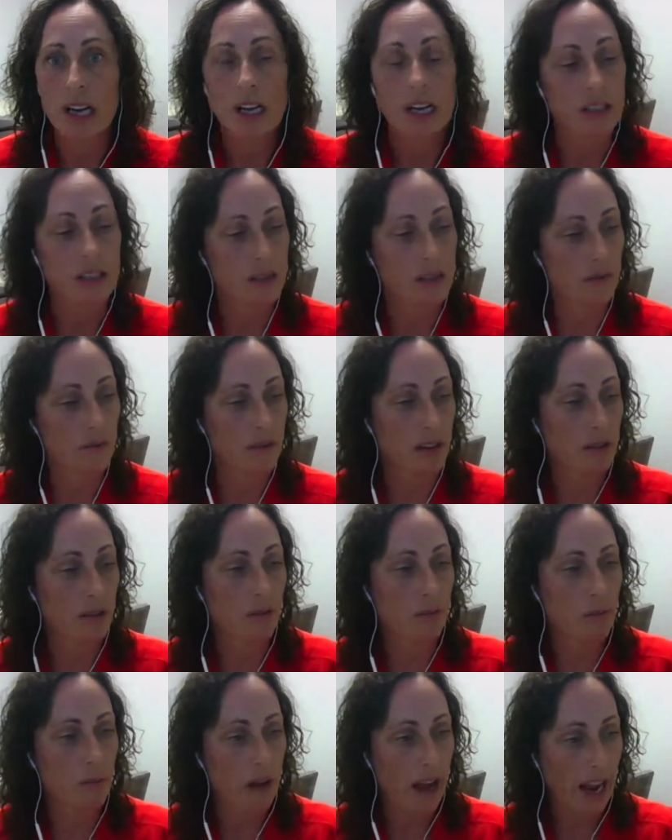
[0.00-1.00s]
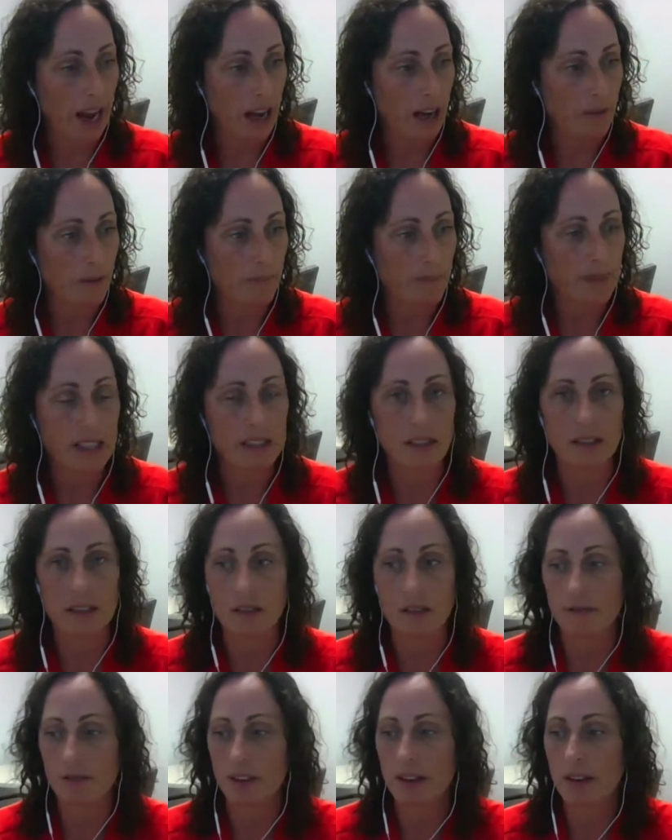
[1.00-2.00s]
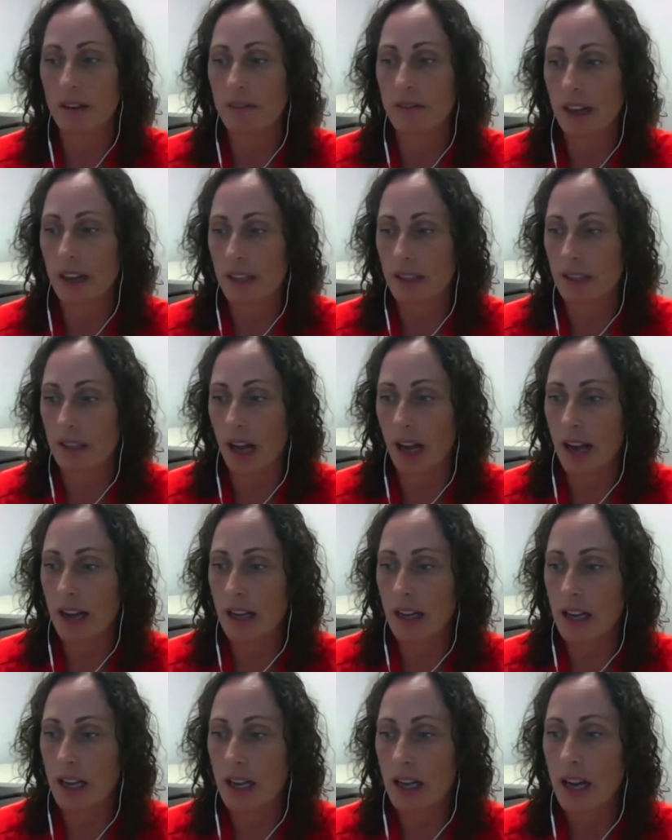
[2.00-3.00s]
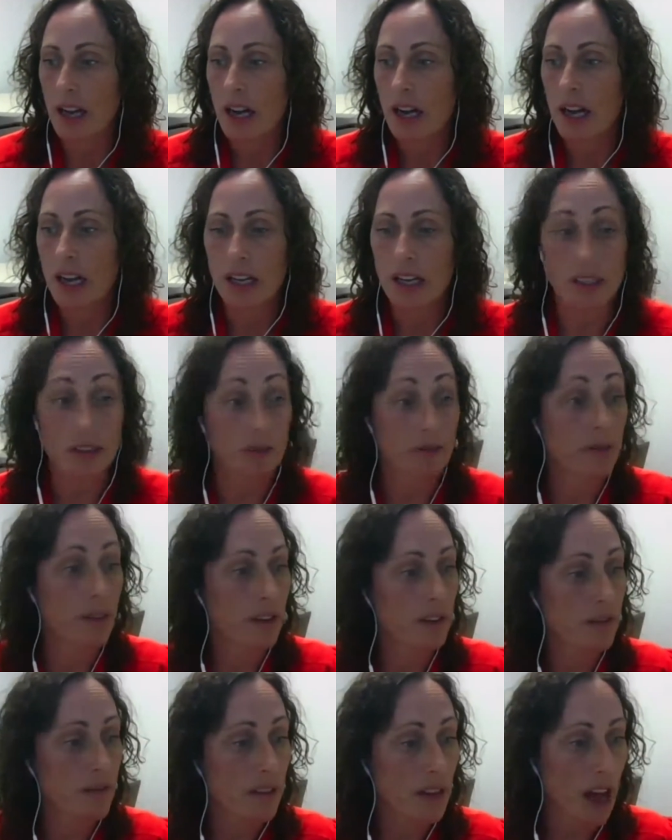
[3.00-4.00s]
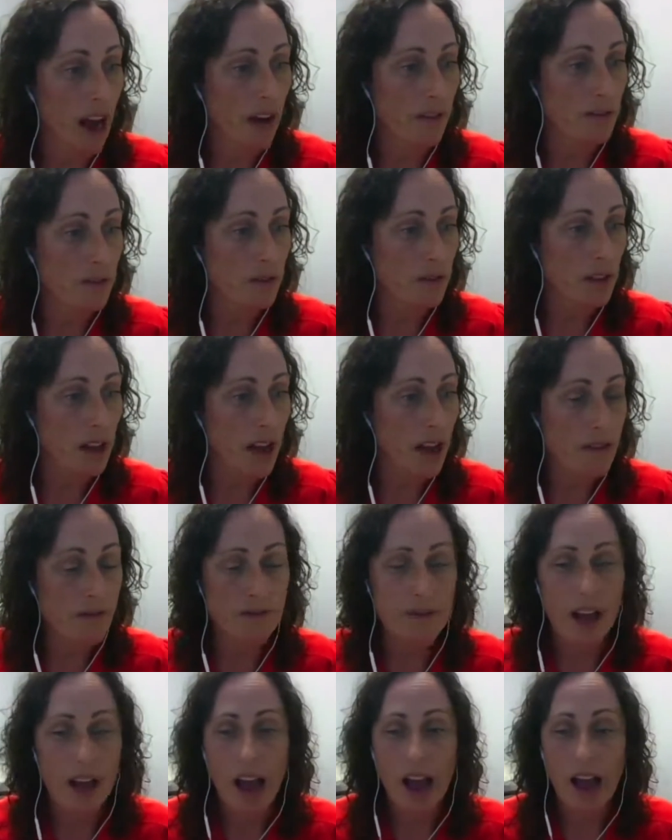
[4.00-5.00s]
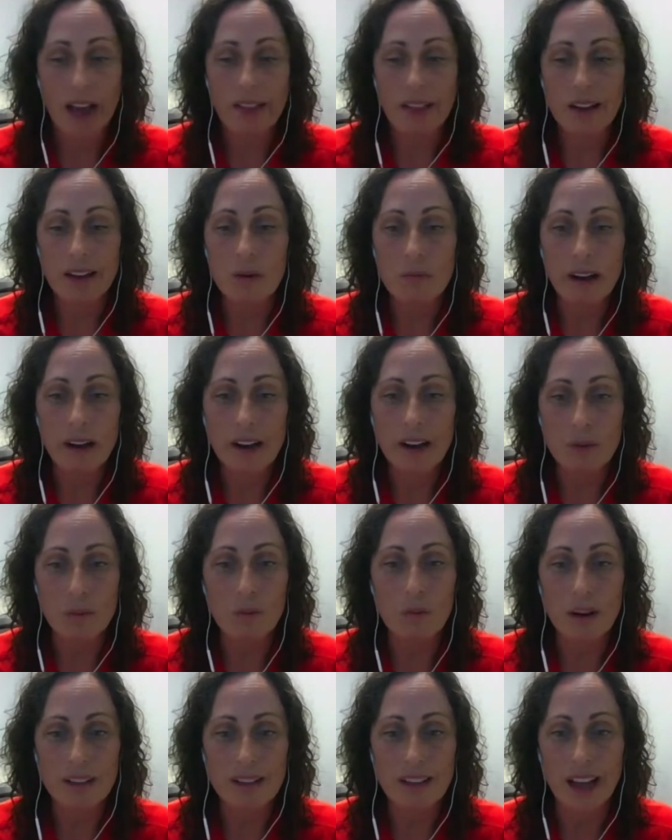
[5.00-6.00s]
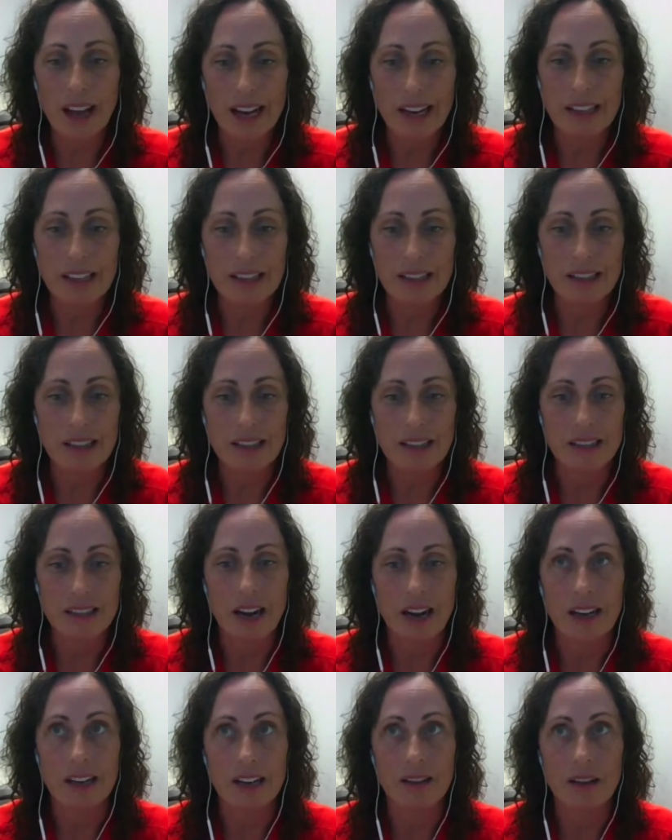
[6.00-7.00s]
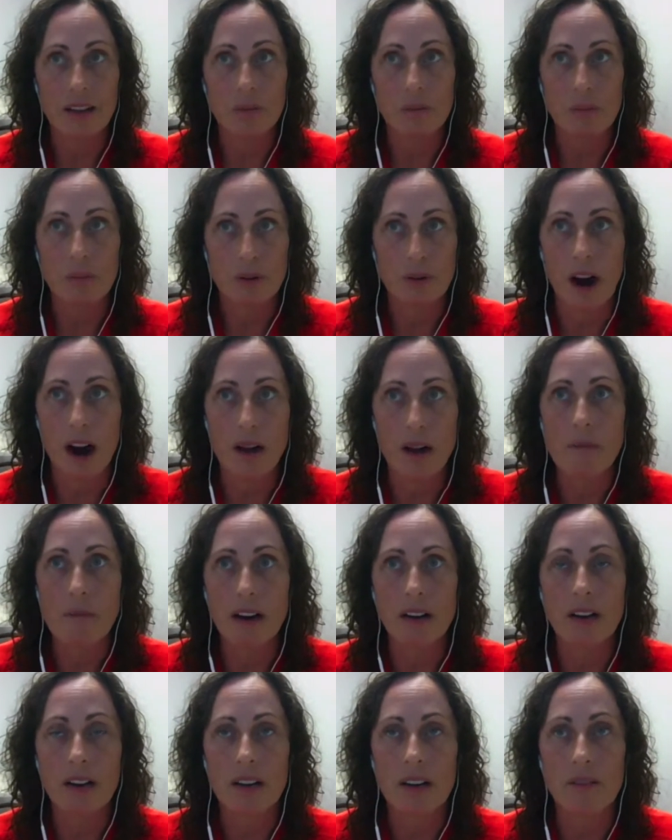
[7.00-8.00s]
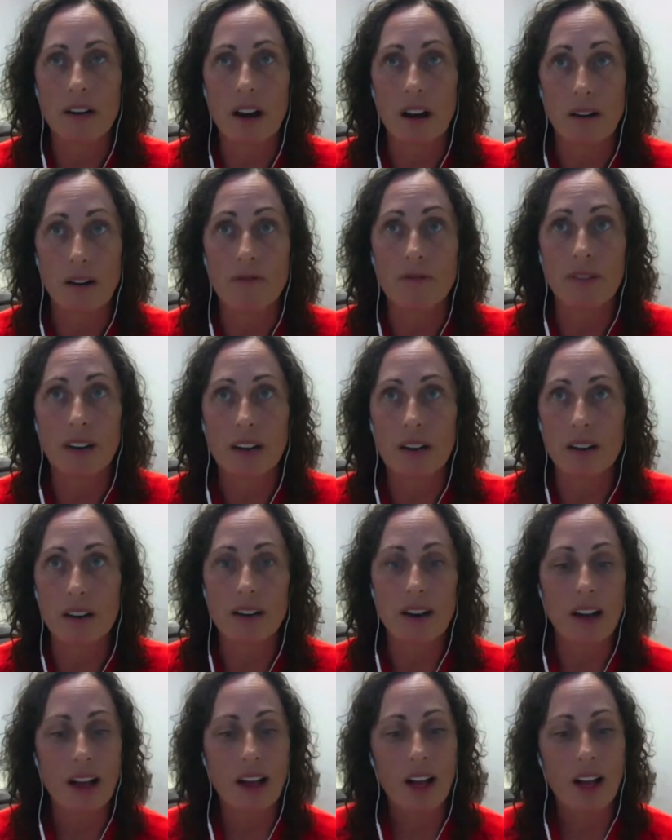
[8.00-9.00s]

Is it fear of pain? Is it fear of anxiety? Is it fear of the afterlife? And then no matter what that is, that's kind of their primary fear.